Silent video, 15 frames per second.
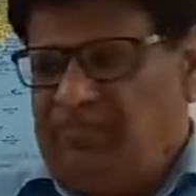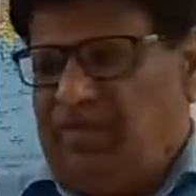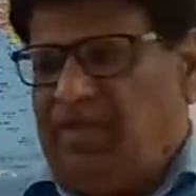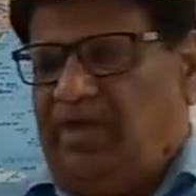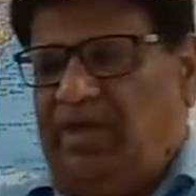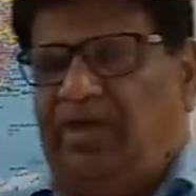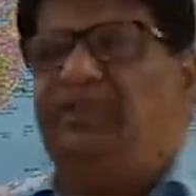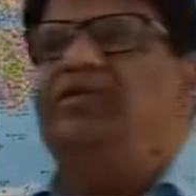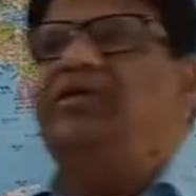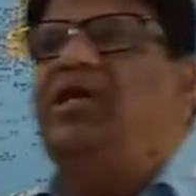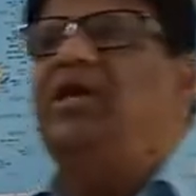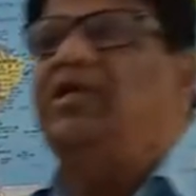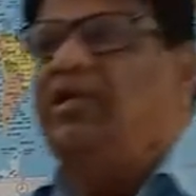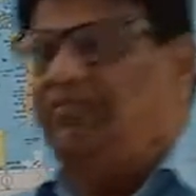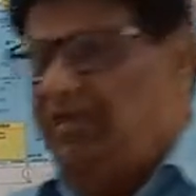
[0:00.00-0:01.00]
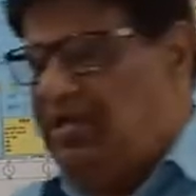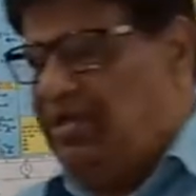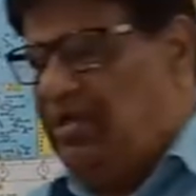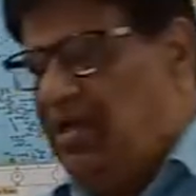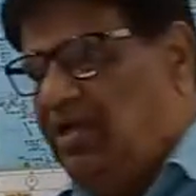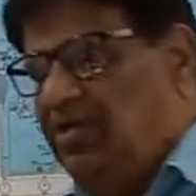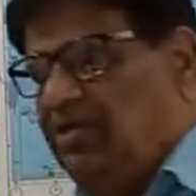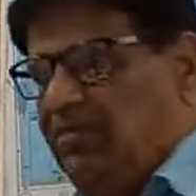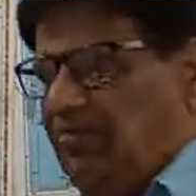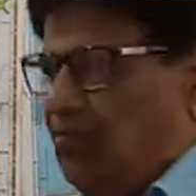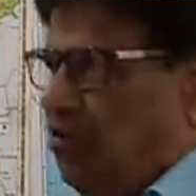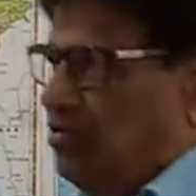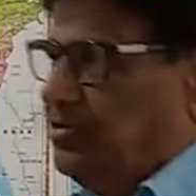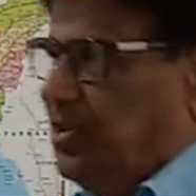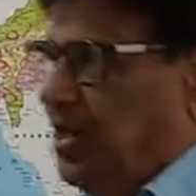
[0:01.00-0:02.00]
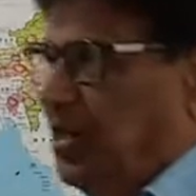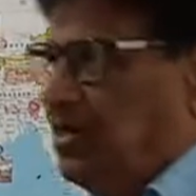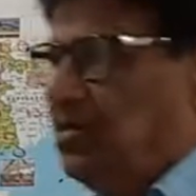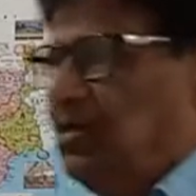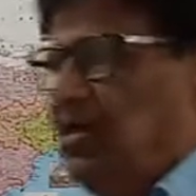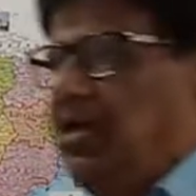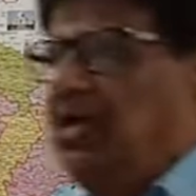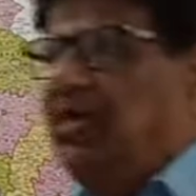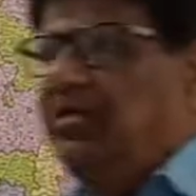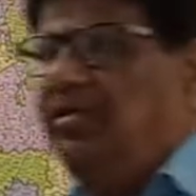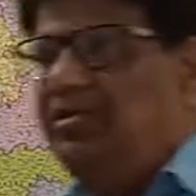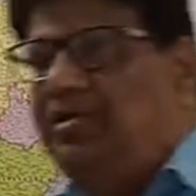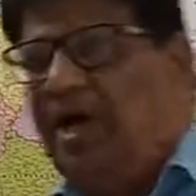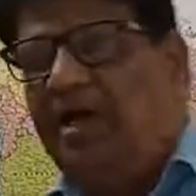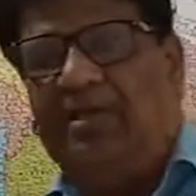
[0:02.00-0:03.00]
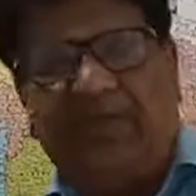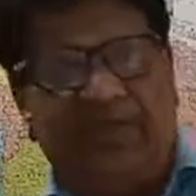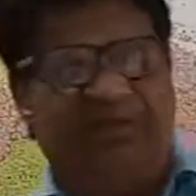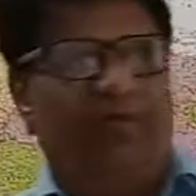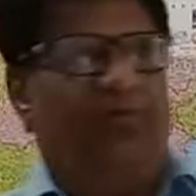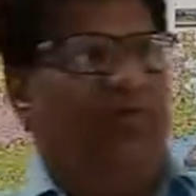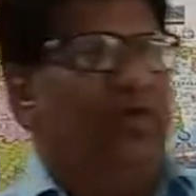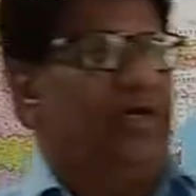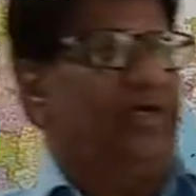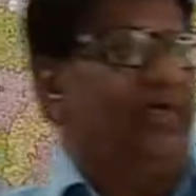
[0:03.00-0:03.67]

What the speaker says: India and America both are in direct democratic